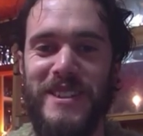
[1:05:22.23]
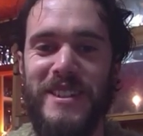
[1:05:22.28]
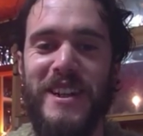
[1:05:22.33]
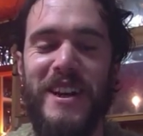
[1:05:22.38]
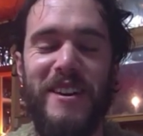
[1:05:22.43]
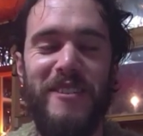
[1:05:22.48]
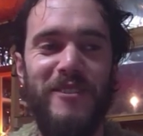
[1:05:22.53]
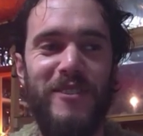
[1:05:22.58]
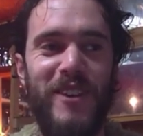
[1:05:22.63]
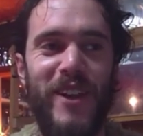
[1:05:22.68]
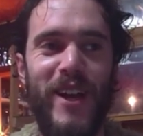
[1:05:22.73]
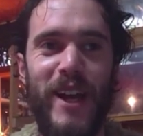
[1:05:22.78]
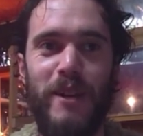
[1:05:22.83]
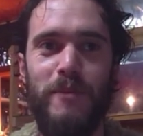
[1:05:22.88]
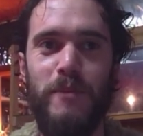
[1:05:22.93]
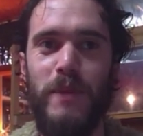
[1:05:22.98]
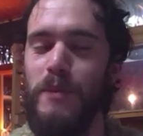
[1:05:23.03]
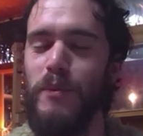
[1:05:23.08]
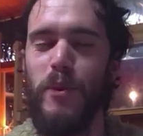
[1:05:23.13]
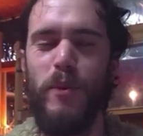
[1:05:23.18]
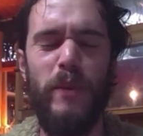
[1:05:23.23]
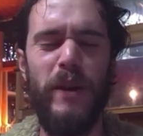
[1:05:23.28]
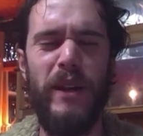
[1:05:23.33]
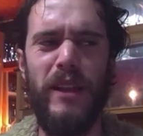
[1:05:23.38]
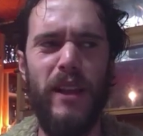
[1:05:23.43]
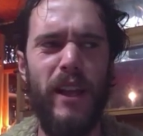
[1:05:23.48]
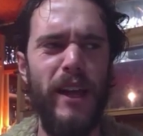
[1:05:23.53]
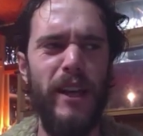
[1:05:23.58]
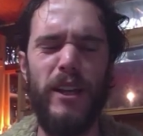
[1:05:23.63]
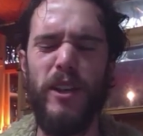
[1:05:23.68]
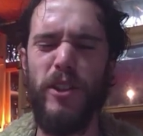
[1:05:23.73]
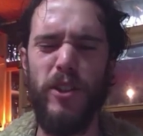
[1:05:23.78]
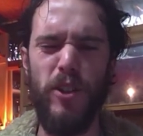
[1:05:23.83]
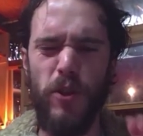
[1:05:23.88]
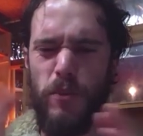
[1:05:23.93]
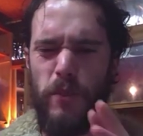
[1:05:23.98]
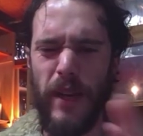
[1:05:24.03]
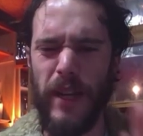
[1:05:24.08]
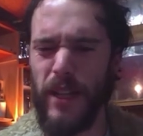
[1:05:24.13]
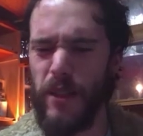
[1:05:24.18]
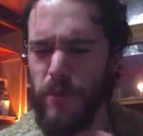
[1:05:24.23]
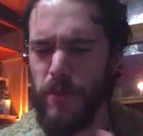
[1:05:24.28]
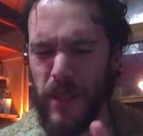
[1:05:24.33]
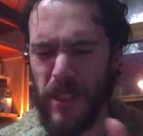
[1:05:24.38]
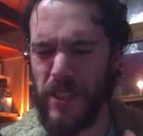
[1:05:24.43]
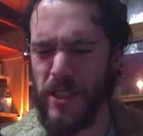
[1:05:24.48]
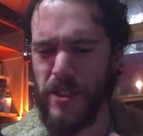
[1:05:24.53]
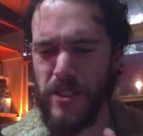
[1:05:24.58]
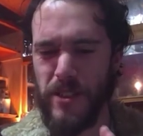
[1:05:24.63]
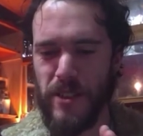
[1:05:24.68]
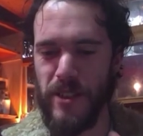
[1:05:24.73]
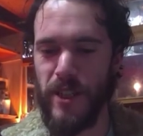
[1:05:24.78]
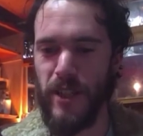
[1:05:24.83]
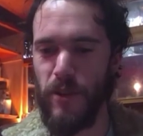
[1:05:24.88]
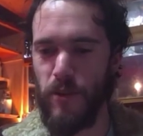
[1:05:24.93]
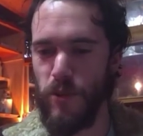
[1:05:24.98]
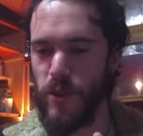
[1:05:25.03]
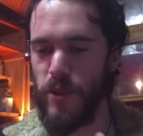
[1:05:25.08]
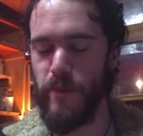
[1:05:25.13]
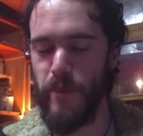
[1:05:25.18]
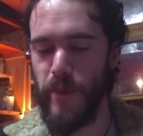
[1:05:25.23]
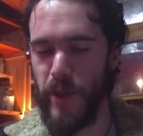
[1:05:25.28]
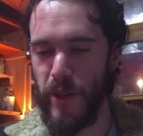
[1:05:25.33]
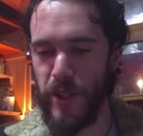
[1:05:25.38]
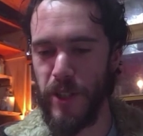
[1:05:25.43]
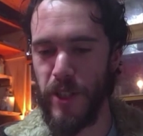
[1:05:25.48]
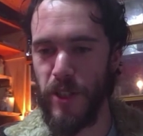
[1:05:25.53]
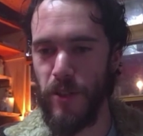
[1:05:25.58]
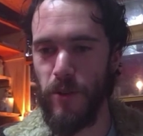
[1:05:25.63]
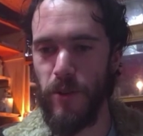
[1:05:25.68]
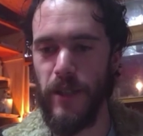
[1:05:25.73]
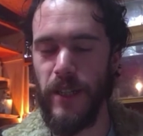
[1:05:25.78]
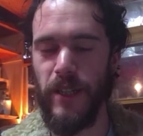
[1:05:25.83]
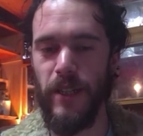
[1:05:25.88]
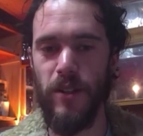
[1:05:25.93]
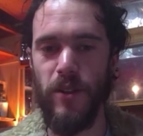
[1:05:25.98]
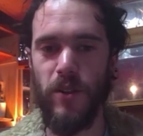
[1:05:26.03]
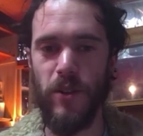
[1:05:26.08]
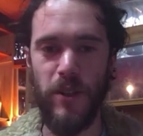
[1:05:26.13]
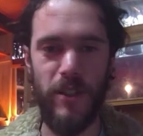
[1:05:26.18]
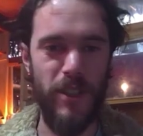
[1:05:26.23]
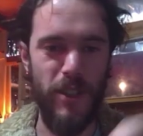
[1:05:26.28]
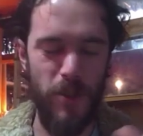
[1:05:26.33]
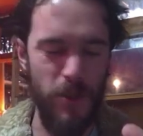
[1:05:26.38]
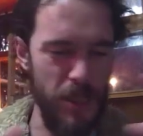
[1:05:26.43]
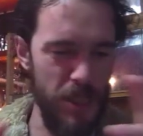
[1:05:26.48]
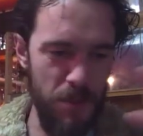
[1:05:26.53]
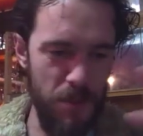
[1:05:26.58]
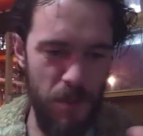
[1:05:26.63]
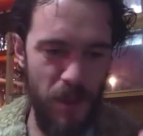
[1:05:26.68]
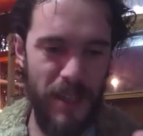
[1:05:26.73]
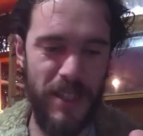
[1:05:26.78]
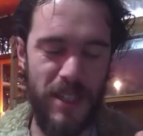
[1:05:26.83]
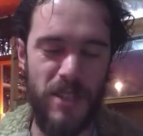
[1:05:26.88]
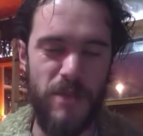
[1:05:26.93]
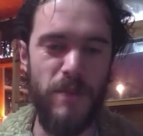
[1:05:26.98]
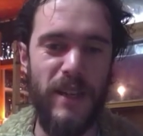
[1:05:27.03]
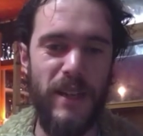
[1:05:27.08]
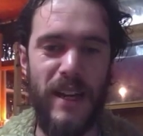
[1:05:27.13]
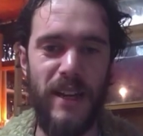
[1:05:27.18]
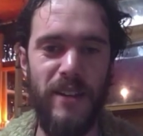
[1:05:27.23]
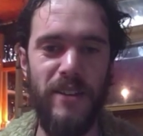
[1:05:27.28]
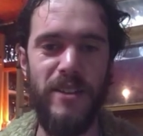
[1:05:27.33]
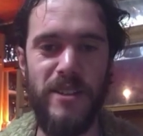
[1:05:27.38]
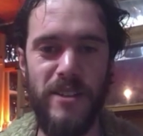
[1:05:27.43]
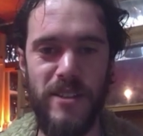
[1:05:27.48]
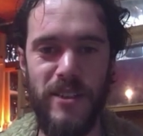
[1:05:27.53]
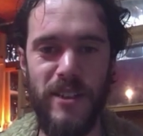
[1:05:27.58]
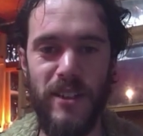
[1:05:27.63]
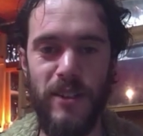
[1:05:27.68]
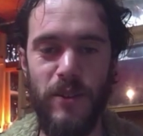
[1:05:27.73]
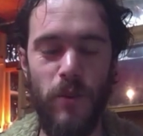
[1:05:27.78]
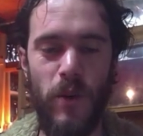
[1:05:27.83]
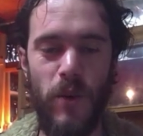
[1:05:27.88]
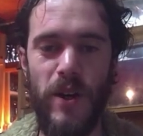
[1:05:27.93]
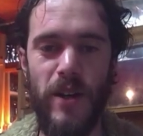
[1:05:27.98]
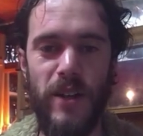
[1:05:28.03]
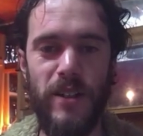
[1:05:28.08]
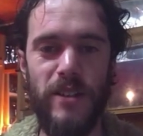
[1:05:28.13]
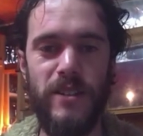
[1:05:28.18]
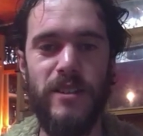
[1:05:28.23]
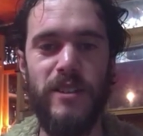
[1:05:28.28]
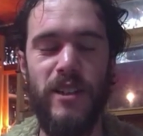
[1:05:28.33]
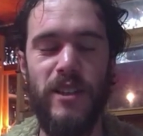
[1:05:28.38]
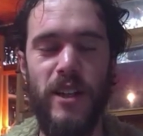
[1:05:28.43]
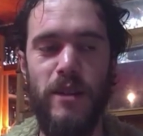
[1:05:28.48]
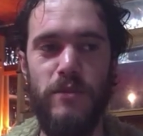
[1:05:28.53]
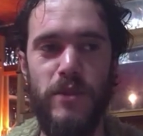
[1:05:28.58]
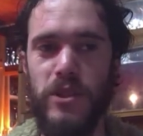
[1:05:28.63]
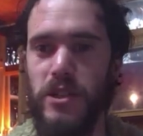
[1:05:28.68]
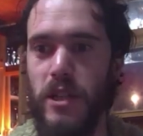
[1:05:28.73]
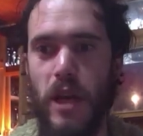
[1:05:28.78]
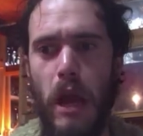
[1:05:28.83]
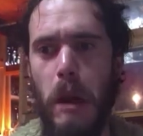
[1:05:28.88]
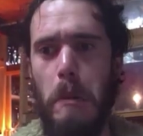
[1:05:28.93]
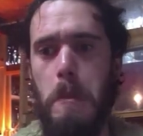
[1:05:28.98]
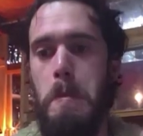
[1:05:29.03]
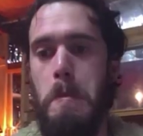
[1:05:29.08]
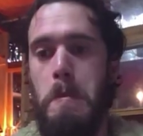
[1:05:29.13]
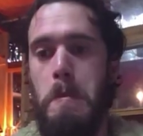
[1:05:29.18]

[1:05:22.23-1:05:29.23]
stuff like people being like, "Can you make me this thing with mercury?" or "Can you explain to me how this thing works?" And I'm just like,